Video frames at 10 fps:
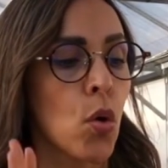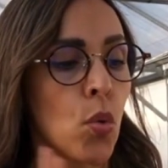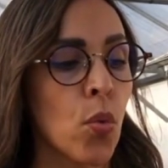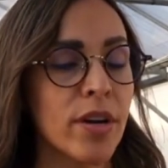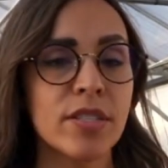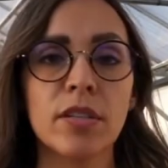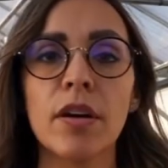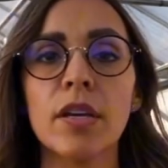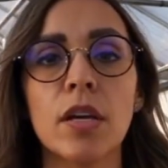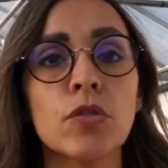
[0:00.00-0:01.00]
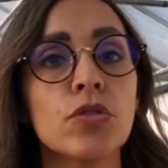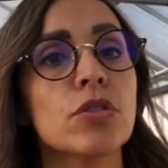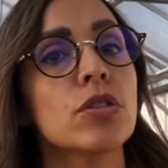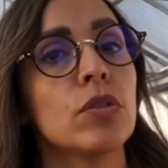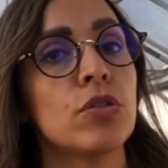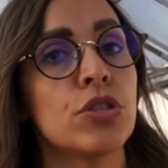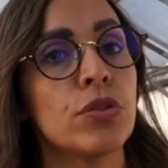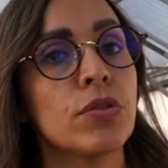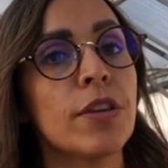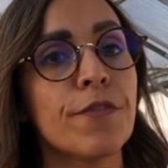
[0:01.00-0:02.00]
When starting a nutrient
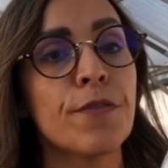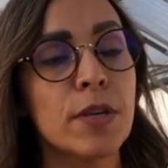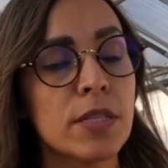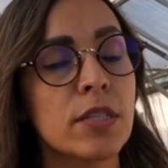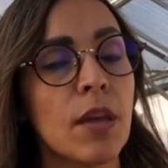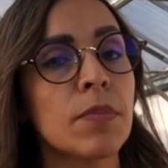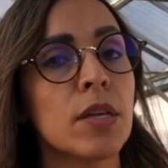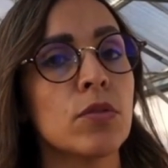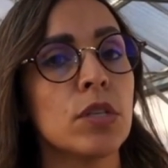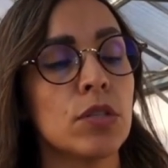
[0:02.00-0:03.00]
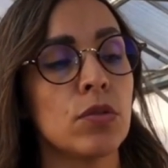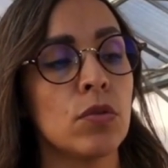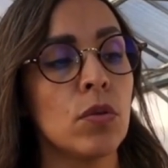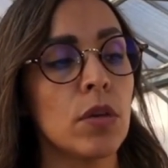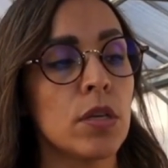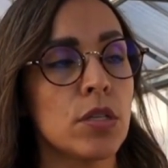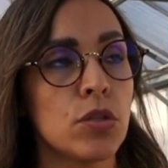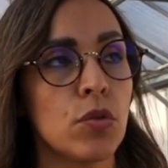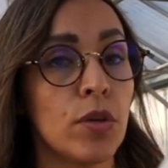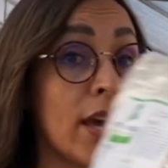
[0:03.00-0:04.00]
solution, the first step that you need to do is
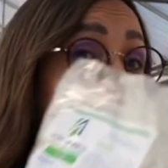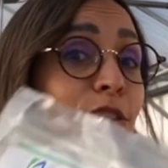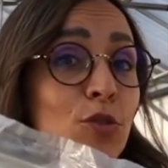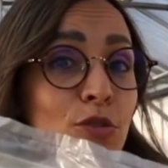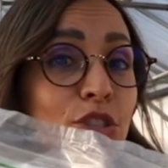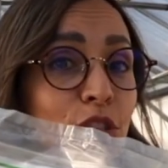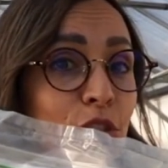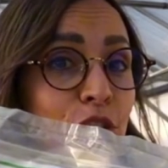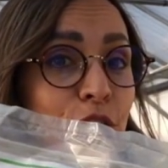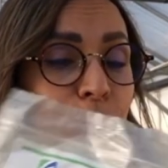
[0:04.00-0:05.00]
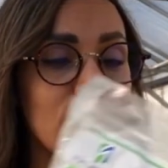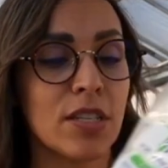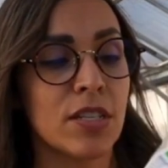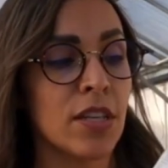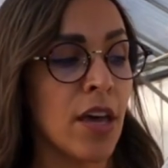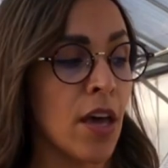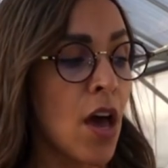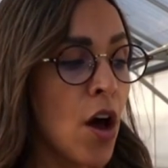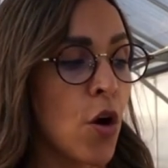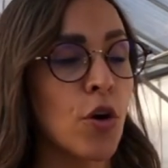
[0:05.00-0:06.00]
to get the nutrient solution. This is the
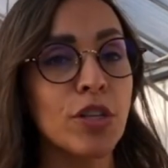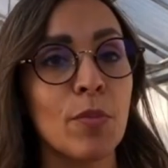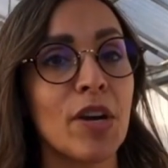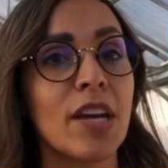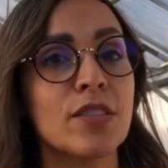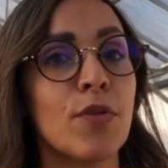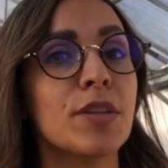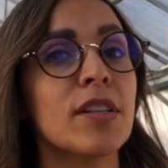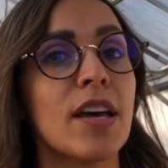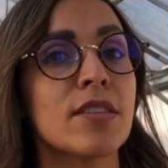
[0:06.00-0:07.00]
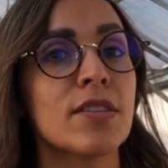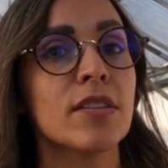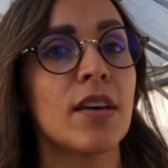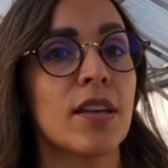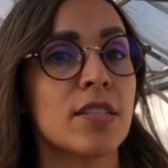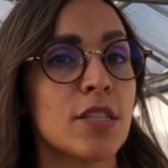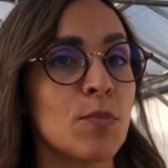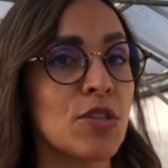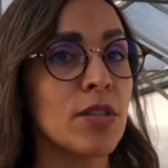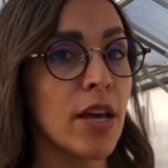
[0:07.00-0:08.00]
Hort Americas fertilizer that is
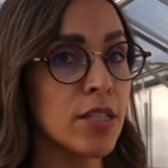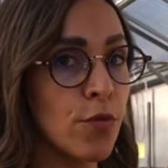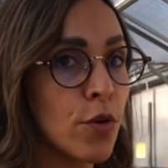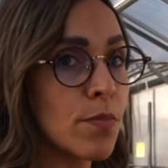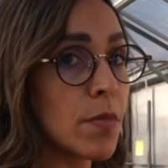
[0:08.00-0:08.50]
specialized for